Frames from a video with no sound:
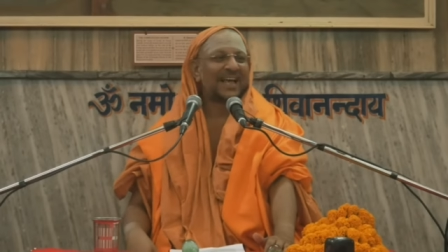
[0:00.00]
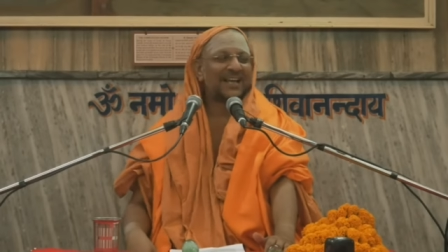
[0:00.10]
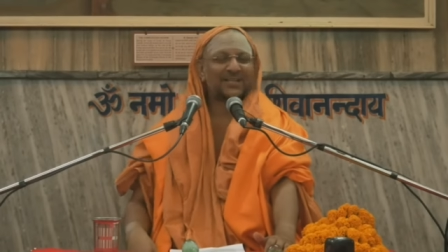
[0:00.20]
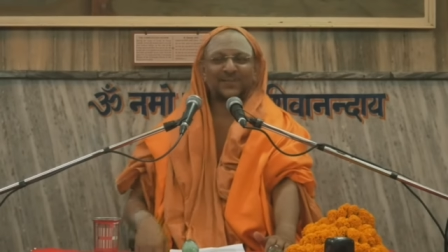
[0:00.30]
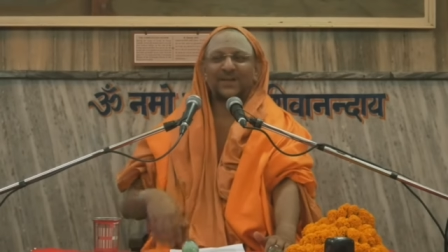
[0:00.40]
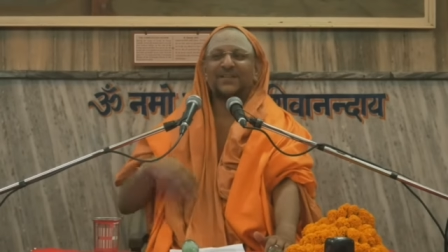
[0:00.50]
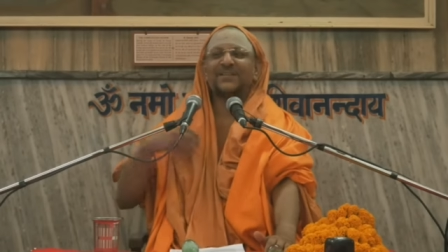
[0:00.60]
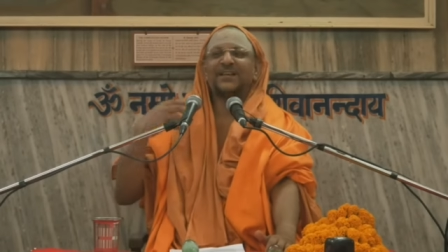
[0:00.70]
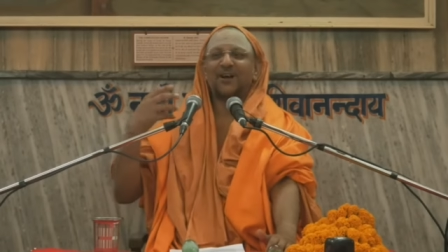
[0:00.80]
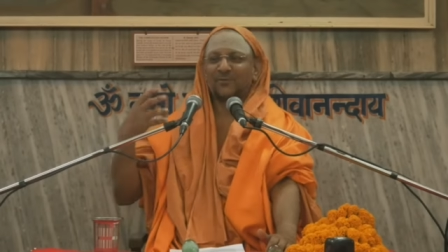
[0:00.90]

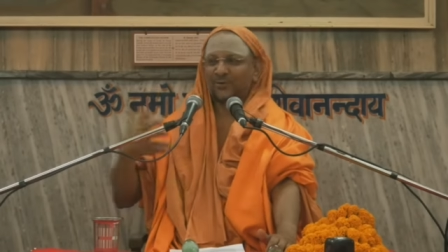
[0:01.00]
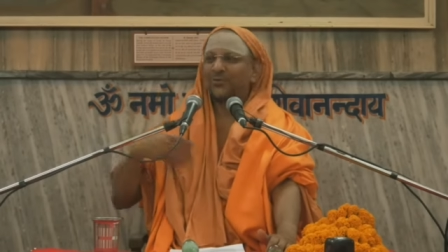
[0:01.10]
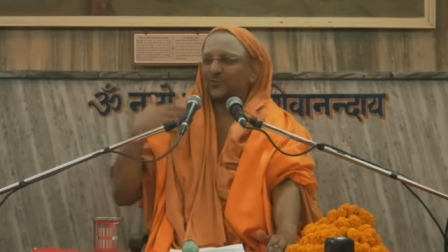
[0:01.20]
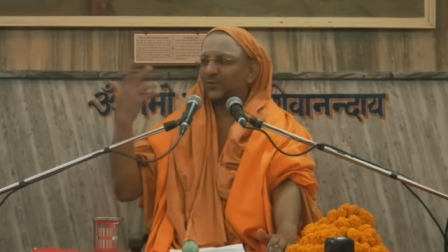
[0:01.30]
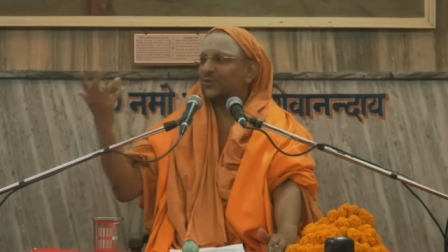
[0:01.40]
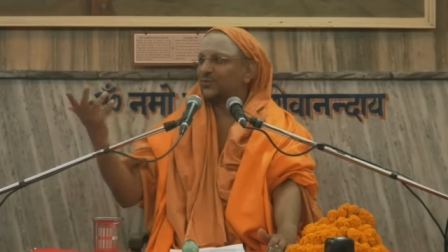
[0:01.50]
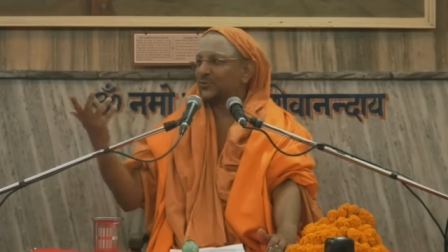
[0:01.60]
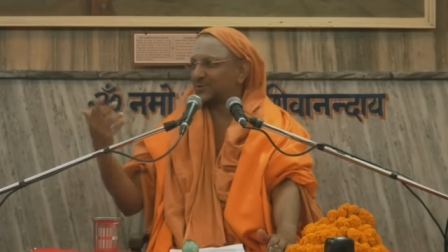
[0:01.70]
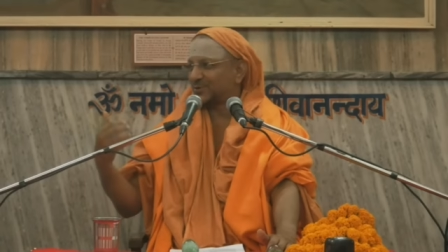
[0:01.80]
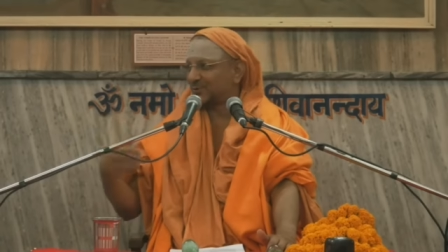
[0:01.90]
expressing our own
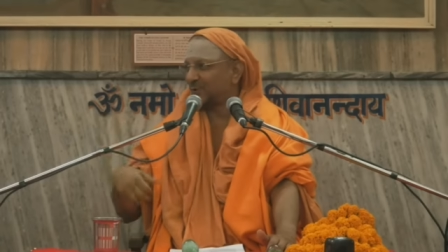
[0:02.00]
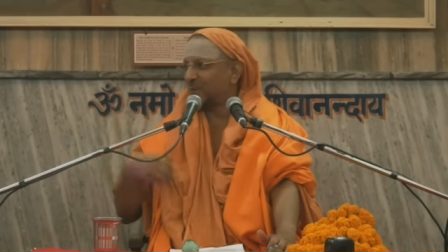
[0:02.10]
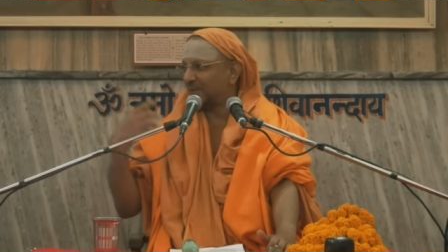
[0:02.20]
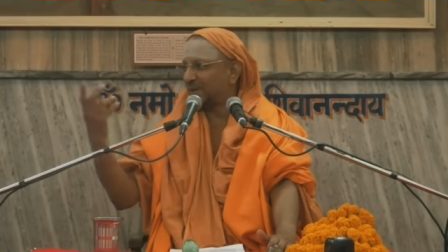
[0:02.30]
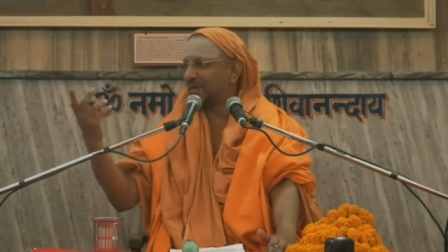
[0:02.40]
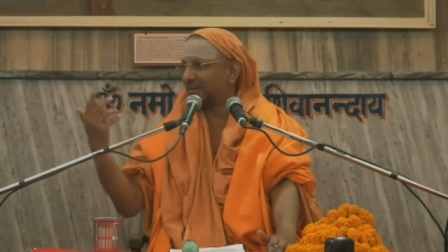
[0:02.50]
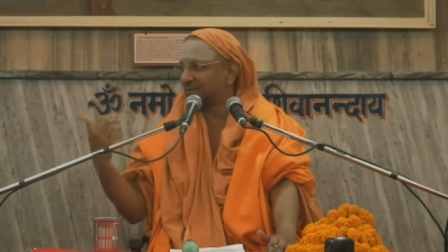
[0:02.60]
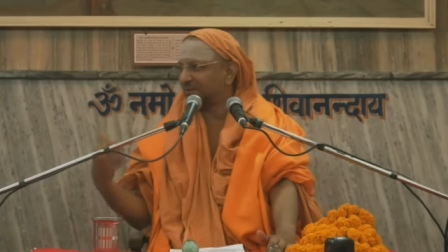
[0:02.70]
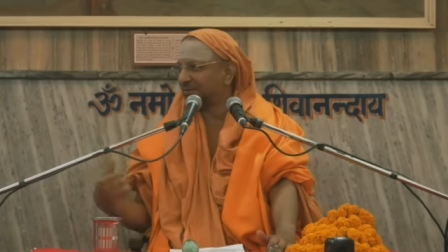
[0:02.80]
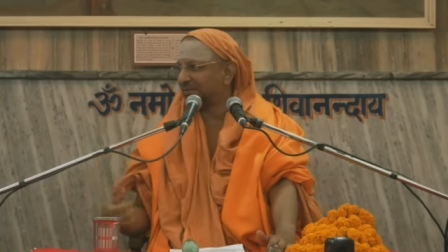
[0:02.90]
views,
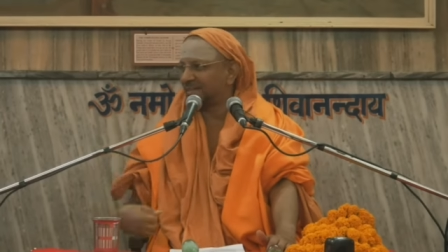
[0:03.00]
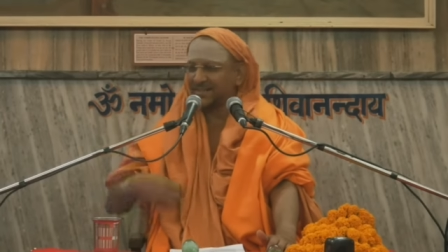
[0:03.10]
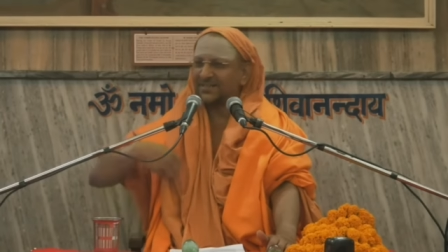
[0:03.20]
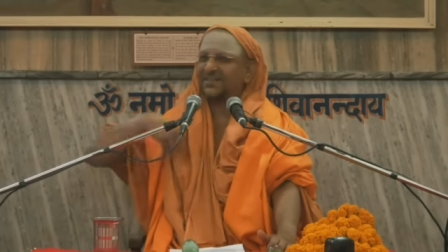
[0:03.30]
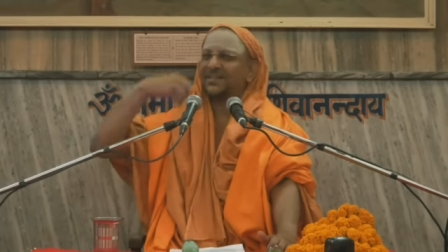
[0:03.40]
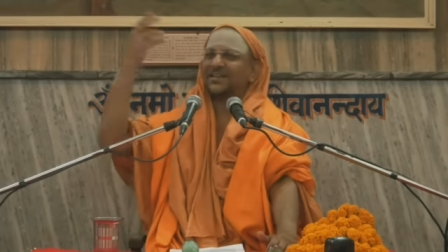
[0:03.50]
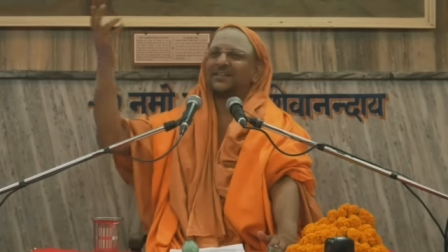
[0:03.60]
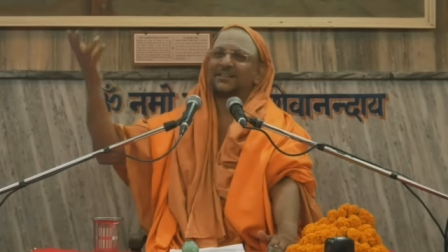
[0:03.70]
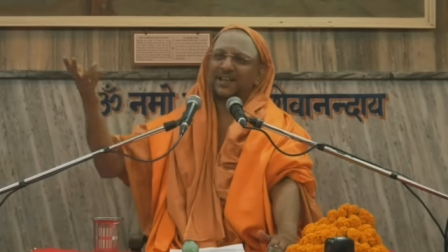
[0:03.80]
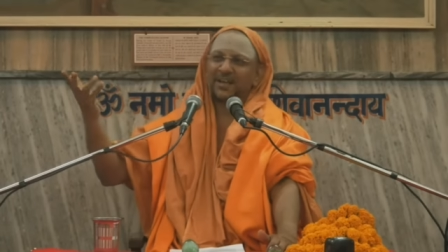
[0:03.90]
opinion. Suddenly
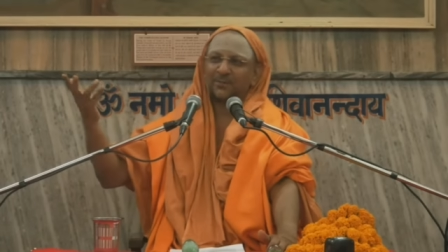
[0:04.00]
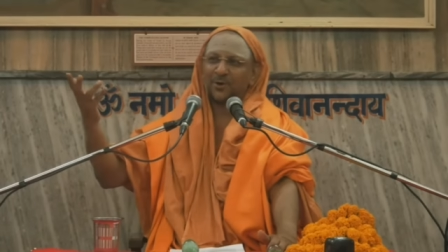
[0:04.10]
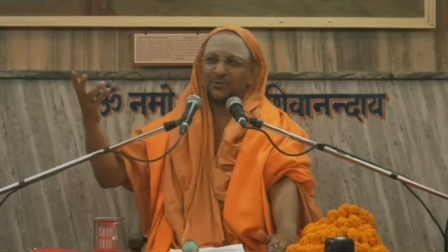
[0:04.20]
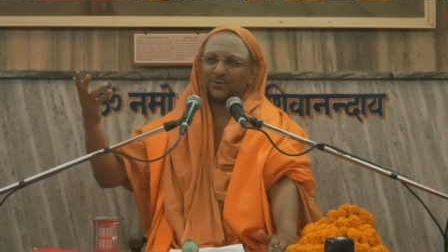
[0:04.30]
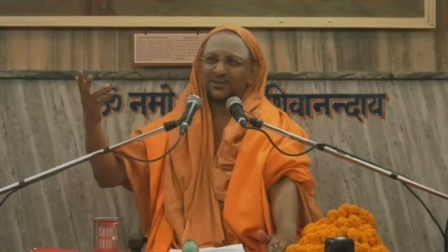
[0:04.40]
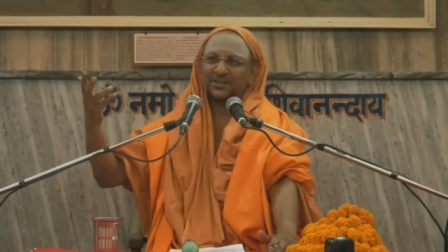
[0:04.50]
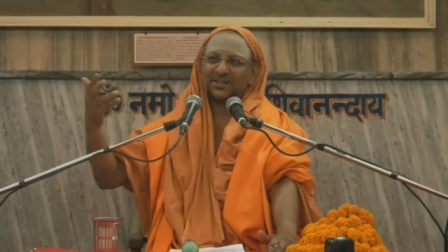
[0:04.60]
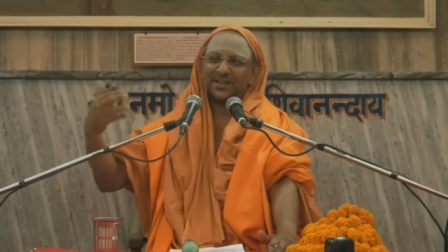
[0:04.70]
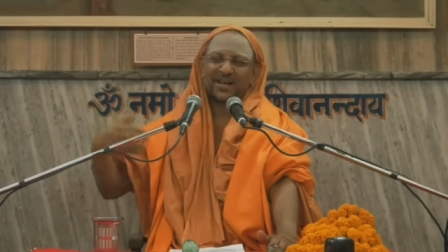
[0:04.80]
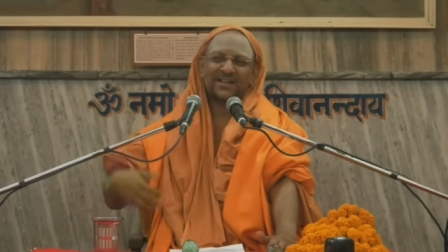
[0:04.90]
it came out
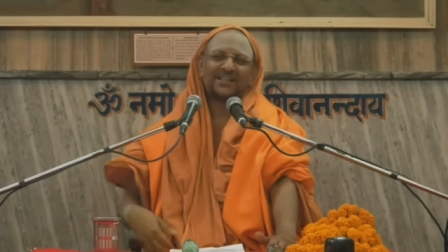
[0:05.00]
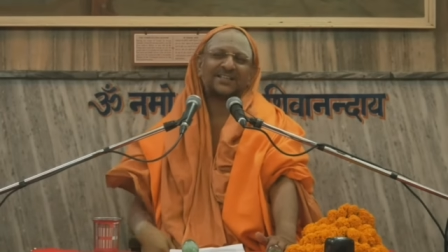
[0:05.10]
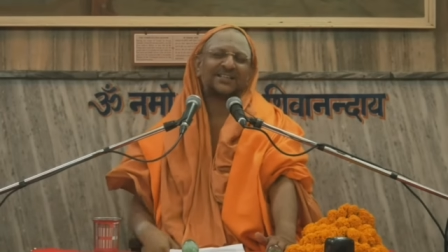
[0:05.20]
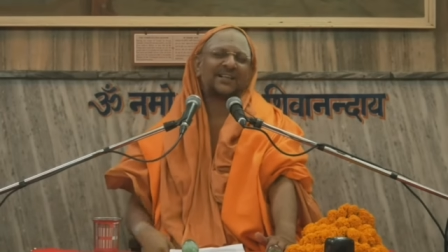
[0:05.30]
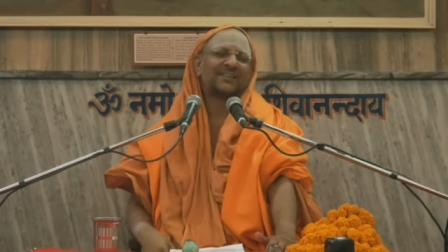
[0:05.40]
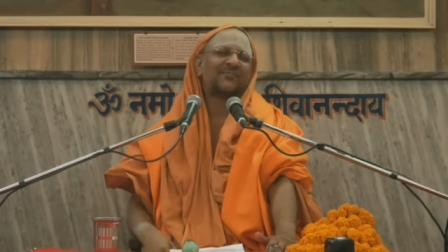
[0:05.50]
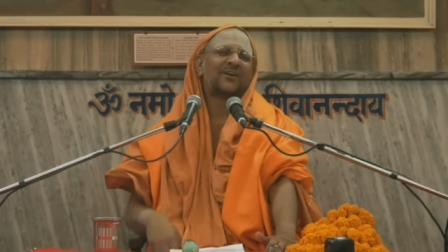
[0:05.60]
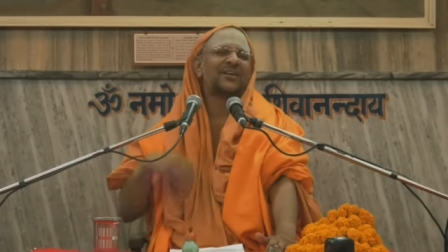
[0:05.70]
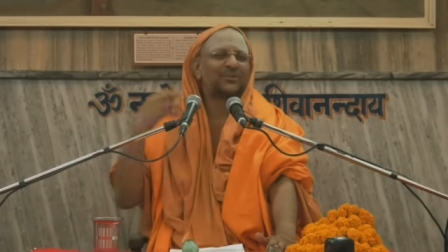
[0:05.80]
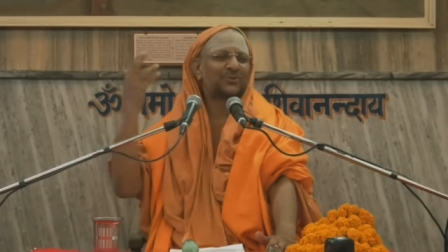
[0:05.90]
and he said, Why